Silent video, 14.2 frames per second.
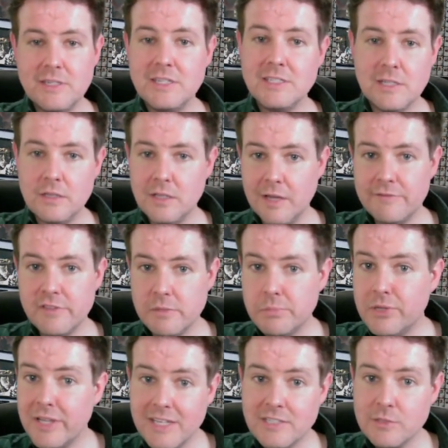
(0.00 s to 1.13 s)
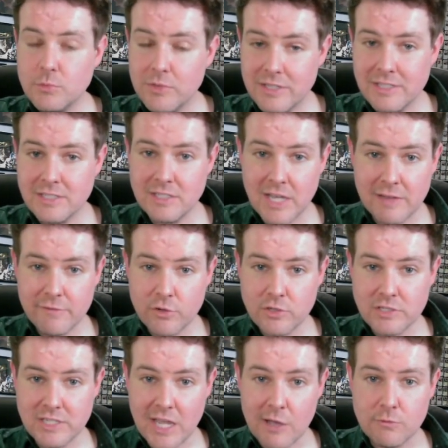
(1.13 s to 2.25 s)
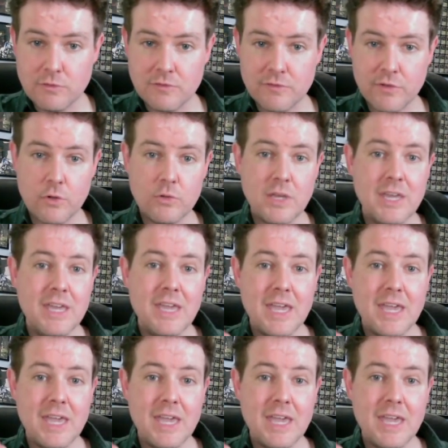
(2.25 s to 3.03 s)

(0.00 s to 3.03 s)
is a lovely place with its diverse townsfolk,